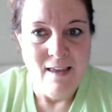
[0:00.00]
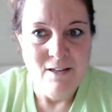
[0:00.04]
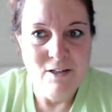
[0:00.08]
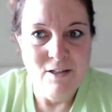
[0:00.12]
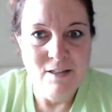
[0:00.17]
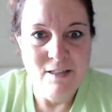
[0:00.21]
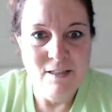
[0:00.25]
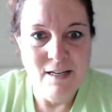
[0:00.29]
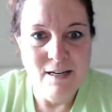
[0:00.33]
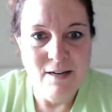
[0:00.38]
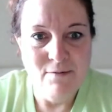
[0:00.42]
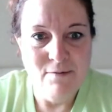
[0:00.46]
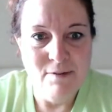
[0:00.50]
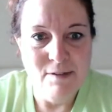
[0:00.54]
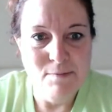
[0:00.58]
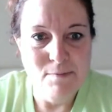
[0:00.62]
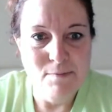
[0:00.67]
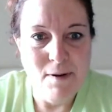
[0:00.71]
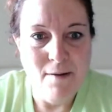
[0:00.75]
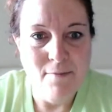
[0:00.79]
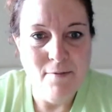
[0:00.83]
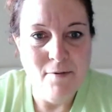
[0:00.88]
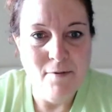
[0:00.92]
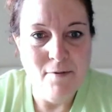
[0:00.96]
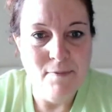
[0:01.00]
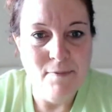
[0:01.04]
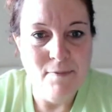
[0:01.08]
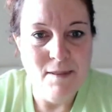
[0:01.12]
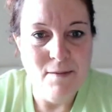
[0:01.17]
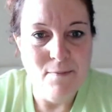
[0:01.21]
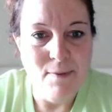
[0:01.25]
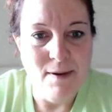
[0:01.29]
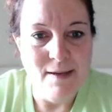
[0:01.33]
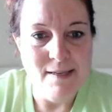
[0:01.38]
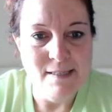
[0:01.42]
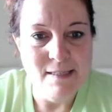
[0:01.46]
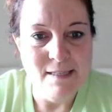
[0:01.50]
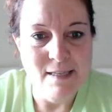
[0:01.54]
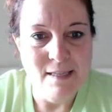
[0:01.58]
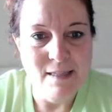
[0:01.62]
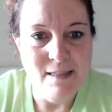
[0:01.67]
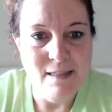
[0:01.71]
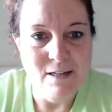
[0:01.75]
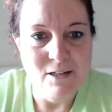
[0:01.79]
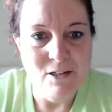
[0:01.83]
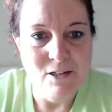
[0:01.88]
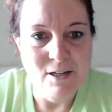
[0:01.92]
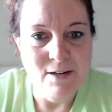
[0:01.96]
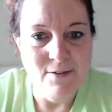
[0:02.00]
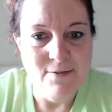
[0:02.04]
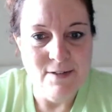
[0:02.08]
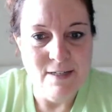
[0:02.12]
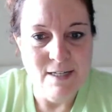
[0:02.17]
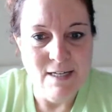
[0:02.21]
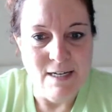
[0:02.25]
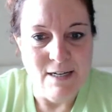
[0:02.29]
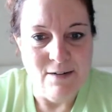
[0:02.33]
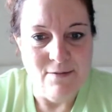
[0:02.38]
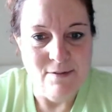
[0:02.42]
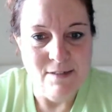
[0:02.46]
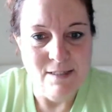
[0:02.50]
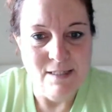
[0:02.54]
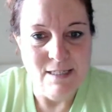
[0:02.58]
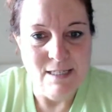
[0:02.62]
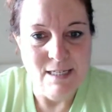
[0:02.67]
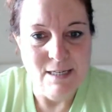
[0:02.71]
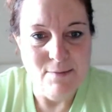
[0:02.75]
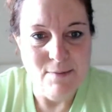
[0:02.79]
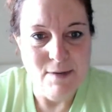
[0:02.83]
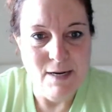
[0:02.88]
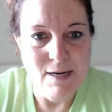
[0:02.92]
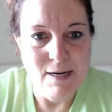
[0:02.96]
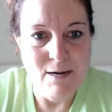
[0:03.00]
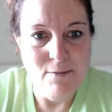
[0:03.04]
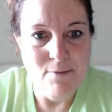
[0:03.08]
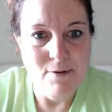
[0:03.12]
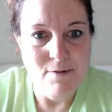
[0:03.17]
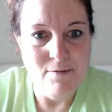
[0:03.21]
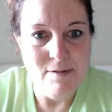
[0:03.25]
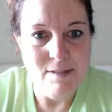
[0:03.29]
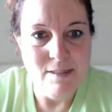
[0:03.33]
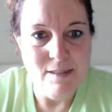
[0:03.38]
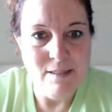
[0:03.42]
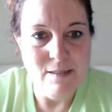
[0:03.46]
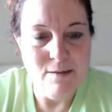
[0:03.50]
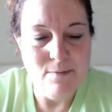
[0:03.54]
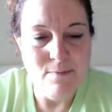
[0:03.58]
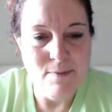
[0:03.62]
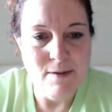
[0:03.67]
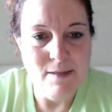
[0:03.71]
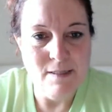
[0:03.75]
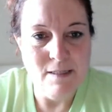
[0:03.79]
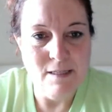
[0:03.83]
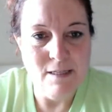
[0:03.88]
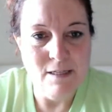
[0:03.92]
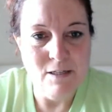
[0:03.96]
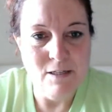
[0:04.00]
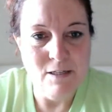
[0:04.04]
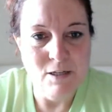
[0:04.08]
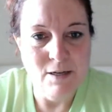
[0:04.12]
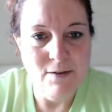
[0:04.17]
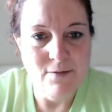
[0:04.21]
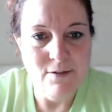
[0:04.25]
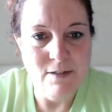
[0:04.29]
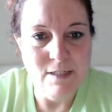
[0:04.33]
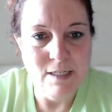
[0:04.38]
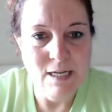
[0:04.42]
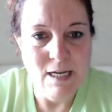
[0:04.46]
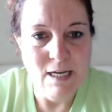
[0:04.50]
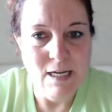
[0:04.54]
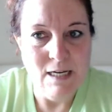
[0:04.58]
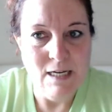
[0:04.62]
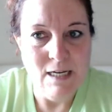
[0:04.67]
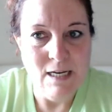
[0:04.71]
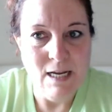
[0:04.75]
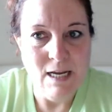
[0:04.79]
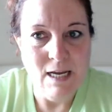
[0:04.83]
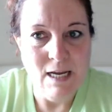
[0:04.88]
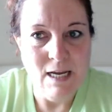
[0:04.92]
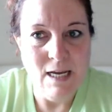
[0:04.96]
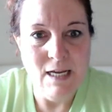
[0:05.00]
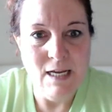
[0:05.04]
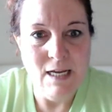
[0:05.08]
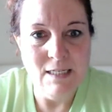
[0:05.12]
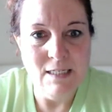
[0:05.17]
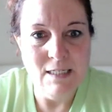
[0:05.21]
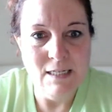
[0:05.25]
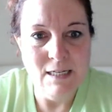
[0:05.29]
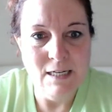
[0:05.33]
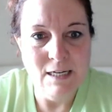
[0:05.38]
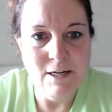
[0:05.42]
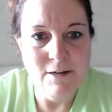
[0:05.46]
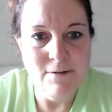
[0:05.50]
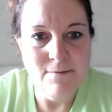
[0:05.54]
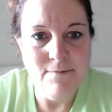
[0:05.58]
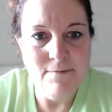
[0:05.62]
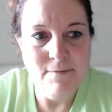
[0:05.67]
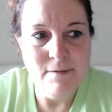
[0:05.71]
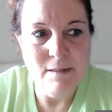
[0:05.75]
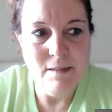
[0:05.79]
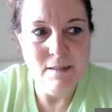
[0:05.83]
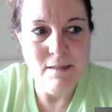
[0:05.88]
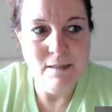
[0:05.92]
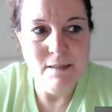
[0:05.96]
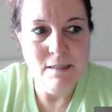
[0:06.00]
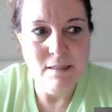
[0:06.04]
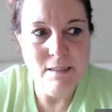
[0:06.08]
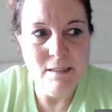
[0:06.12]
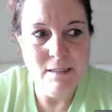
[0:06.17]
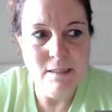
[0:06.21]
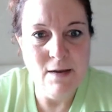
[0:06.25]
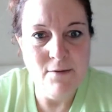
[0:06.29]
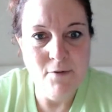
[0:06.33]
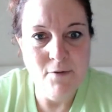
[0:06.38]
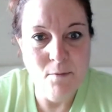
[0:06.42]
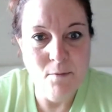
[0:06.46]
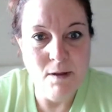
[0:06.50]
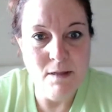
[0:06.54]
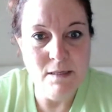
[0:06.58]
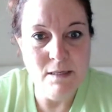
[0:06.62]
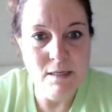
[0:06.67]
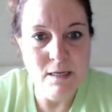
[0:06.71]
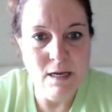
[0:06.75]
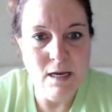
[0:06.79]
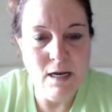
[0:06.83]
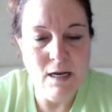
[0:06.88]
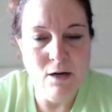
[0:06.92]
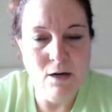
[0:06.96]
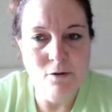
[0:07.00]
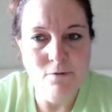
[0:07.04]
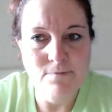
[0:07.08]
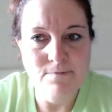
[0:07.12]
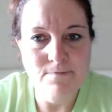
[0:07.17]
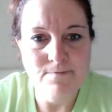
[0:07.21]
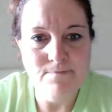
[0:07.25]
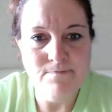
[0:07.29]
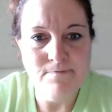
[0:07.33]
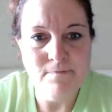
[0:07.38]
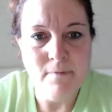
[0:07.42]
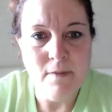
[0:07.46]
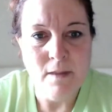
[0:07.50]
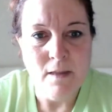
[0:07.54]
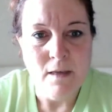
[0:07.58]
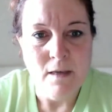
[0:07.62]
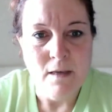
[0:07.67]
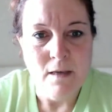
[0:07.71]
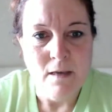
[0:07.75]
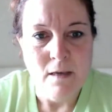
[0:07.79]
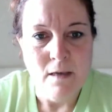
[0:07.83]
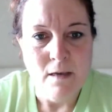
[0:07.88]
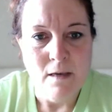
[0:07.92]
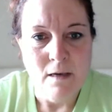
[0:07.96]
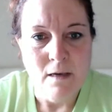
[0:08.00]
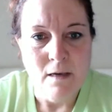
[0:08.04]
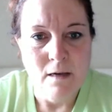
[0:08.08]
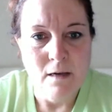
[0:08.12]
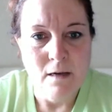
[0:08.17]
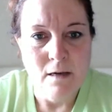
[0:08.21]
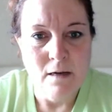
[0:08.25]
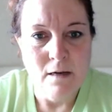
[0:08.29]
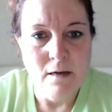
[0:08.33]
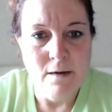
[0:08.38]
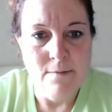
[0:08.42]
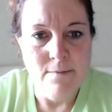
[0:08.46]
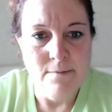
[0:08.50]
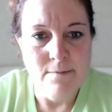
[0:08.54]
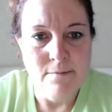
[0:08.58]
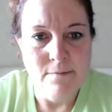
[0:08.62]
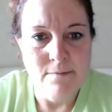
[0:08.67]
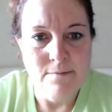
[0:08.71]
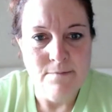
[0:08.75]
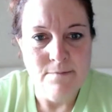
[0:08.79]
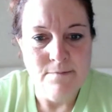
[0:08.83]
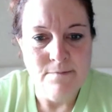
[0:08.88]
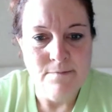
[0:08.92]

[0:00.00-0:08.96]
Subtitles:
she said it was probably the best thing that she ever did. It was intimidating, but it was the best thing she ever did. And several months ago, I